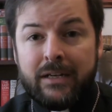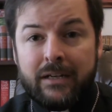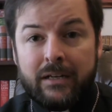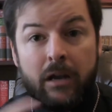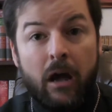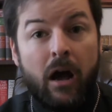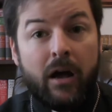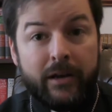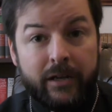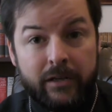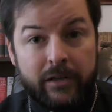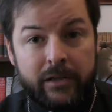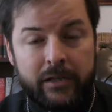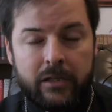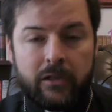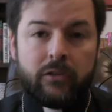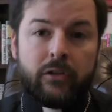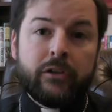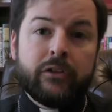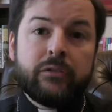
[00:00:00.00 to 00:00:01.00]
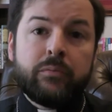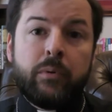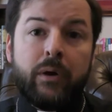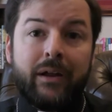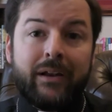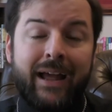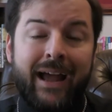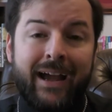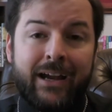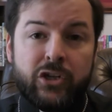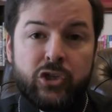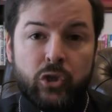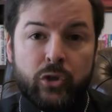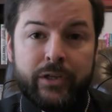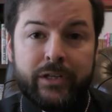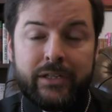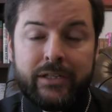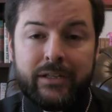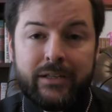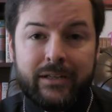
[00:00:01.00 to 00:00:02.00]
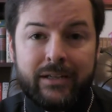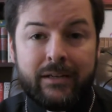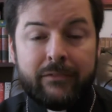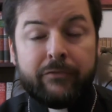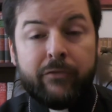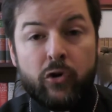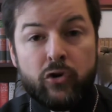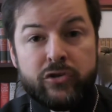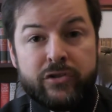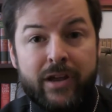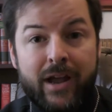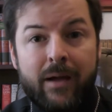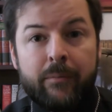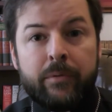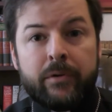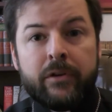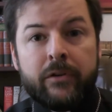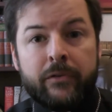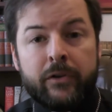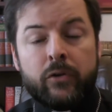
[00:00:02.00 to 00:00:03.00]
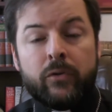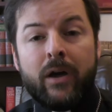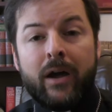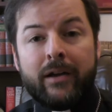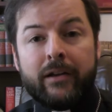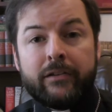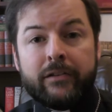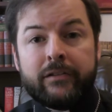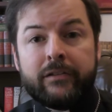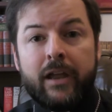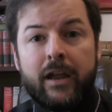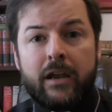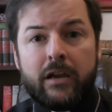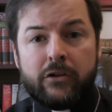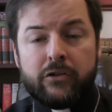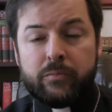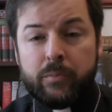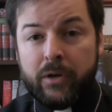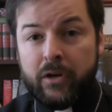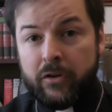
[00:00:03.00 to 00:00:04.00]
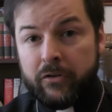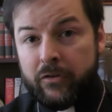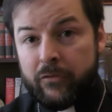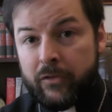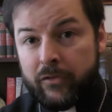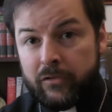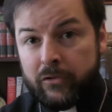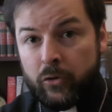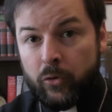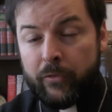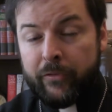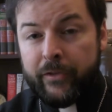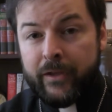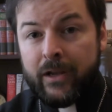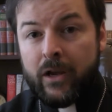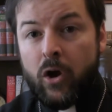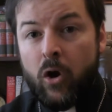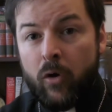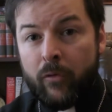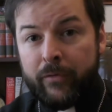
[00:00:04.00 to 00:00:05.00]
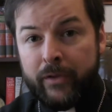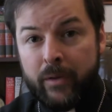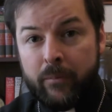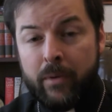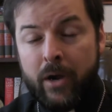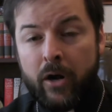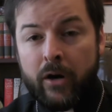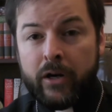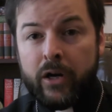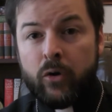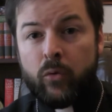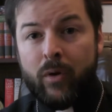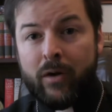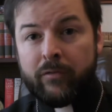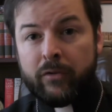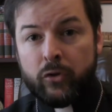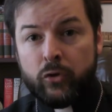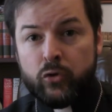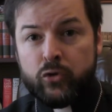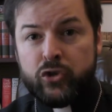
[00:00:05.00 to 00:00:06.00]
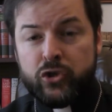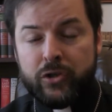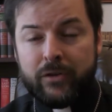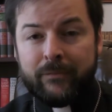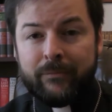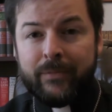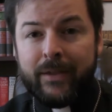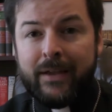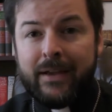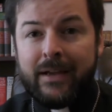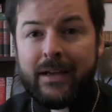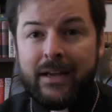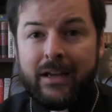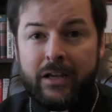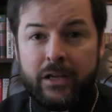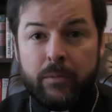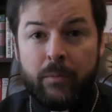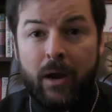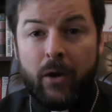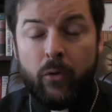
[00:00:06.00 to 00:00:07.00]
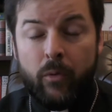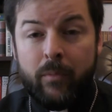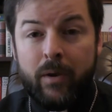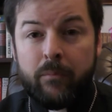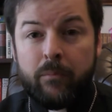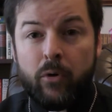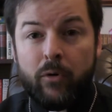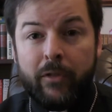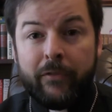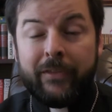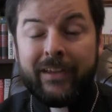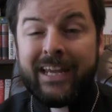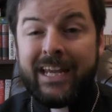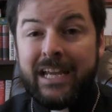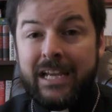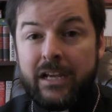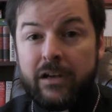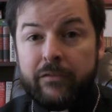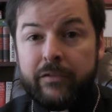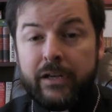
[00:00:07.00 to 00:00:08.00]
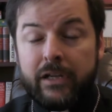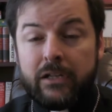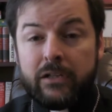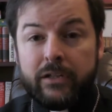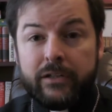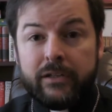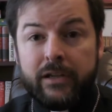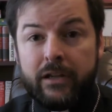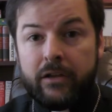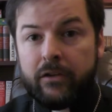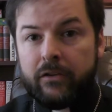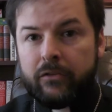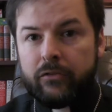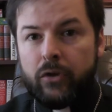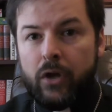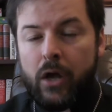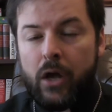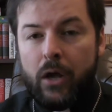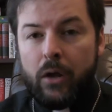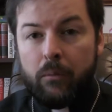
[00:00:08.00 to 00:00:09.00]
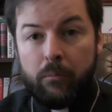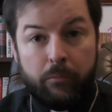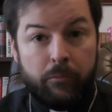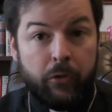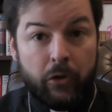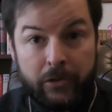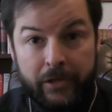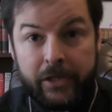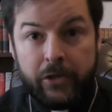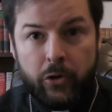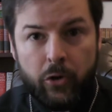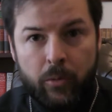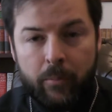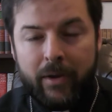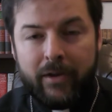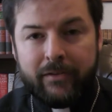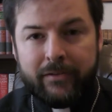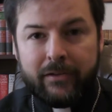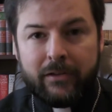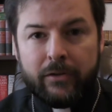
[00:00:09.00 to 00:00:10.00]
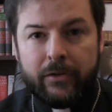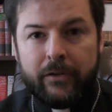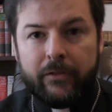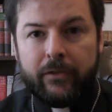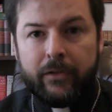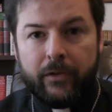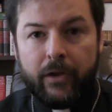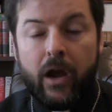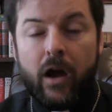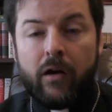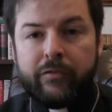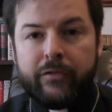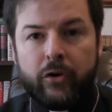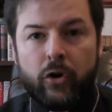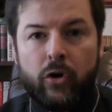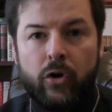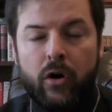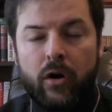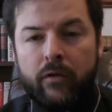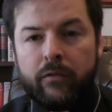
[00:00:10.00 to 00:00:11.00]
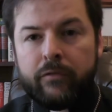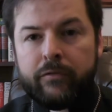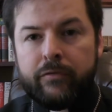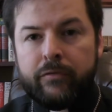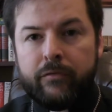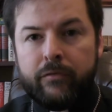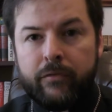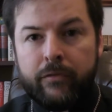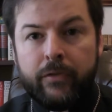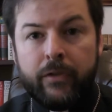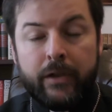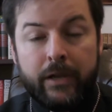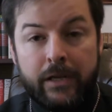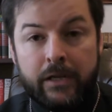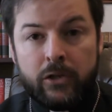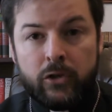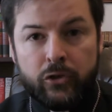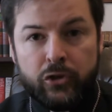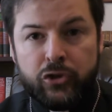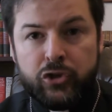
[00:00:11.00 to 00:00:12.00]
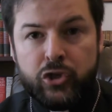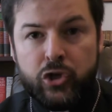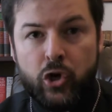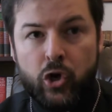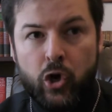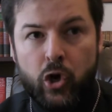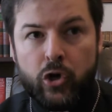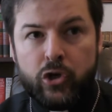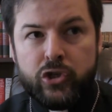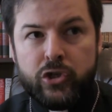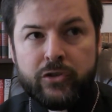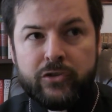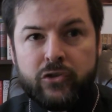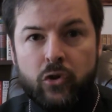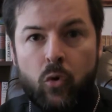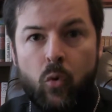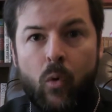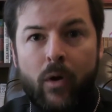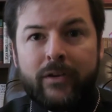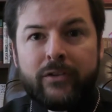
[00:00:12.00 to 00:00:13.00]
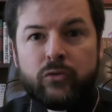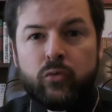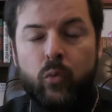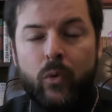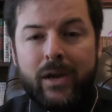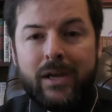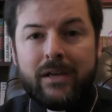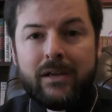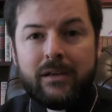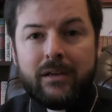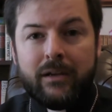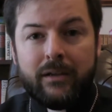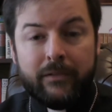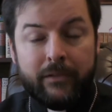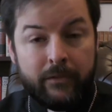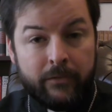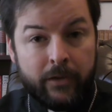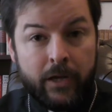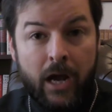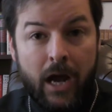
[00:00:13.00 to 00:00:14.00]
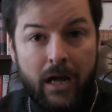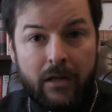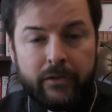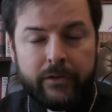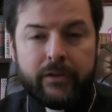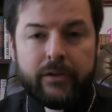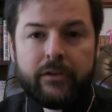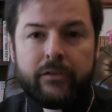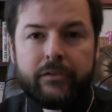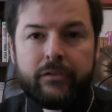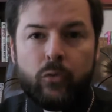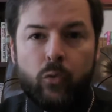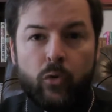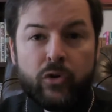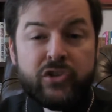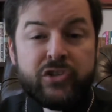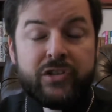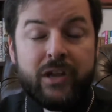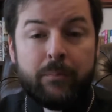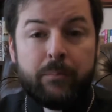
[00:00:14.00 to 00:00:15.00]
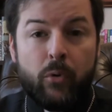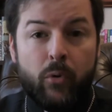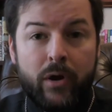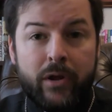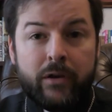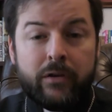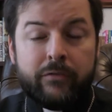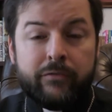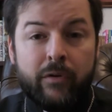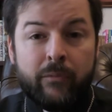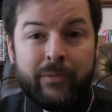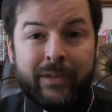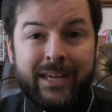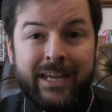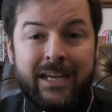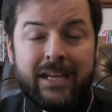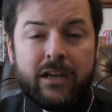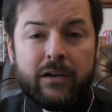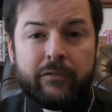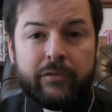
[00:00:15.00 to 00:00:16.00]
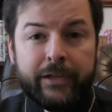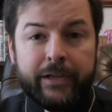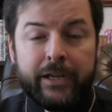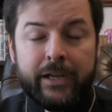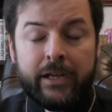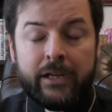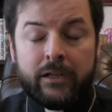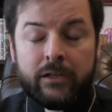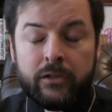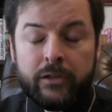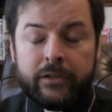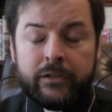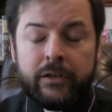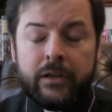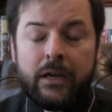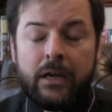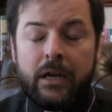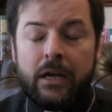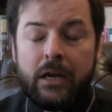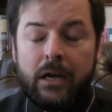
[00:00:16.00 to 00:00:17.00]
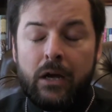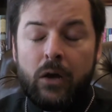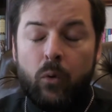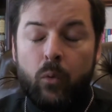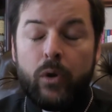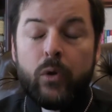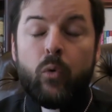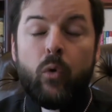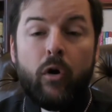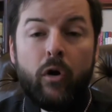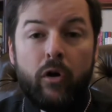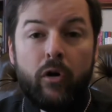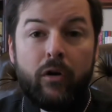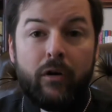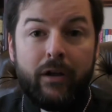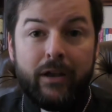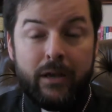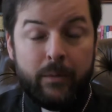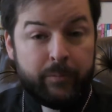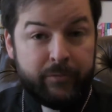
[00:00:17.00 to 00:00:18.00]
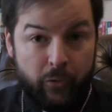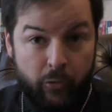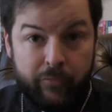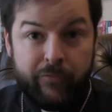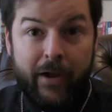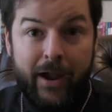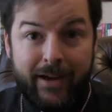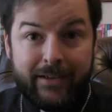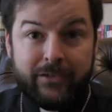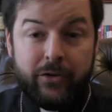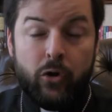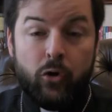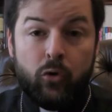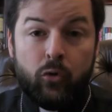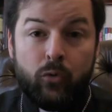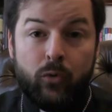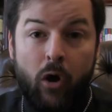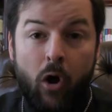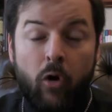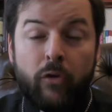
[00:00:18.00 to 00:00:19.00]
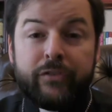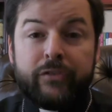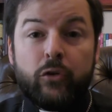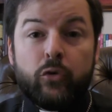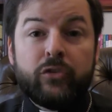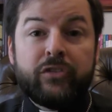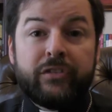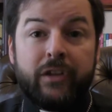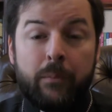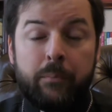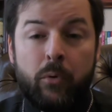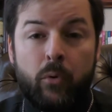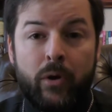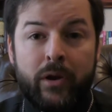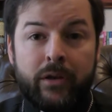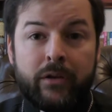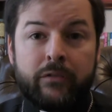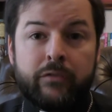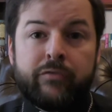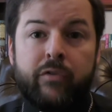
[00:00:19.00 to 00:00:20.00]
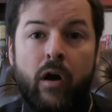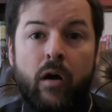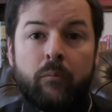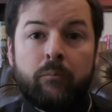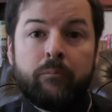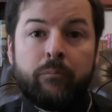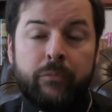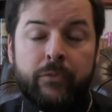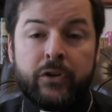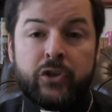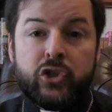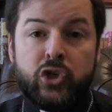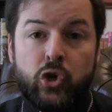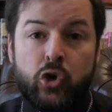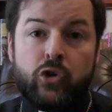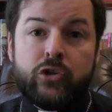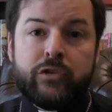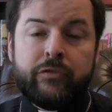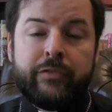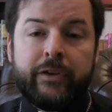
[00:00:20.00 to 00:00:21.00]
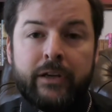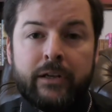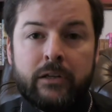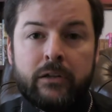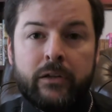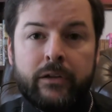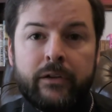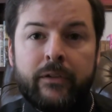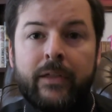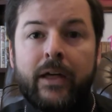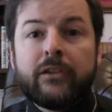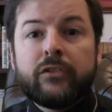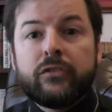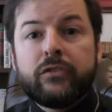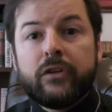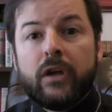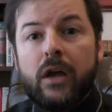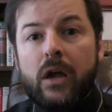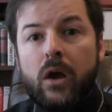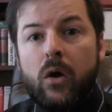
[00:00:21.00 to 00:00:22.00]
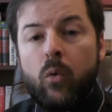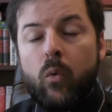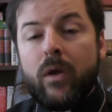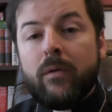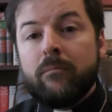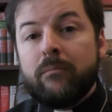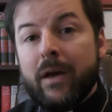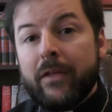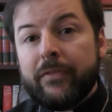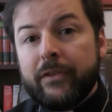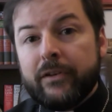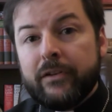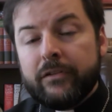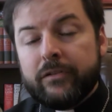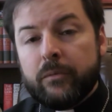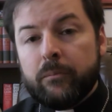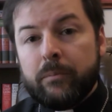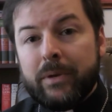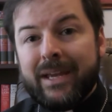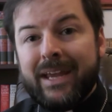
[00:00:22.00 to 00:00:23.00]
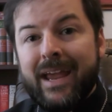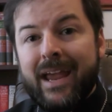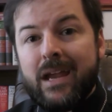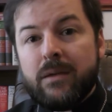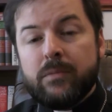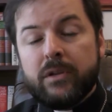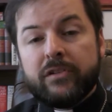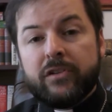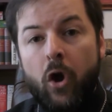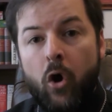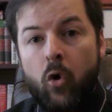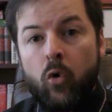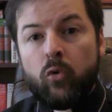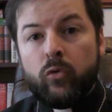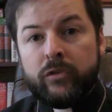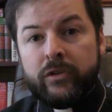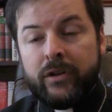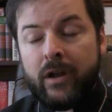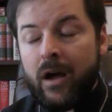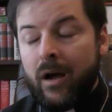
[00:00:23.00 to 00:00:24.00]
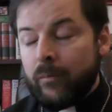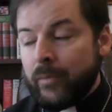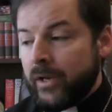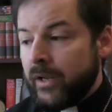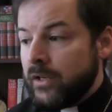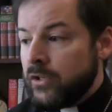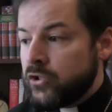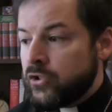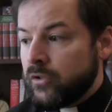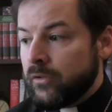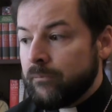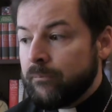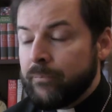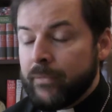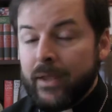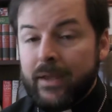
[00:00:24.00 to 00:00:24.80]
not in England, but actually it first happened in the United States because of this little thing called the American Revolution. You might remember that the King of England is the leader, basically, the governor of the English Church. And so once we, in the colonies, were separated from the King of England, we were, ipso facto, also separated from the Church of England. And that's when Methodism became its own denomination